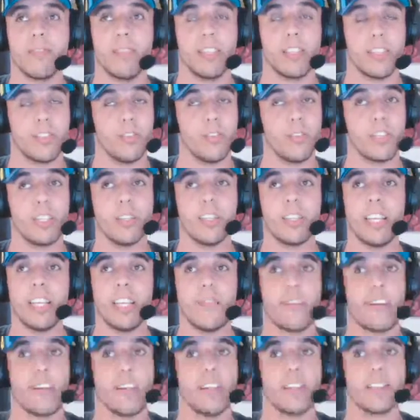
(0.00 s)
It suits the
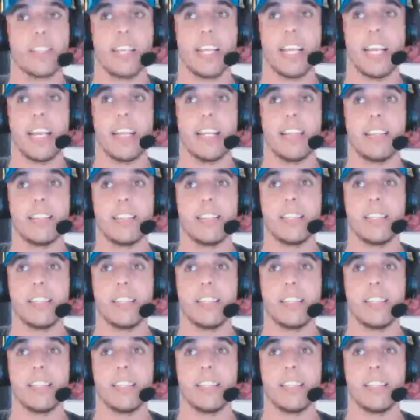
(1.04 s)
defense, and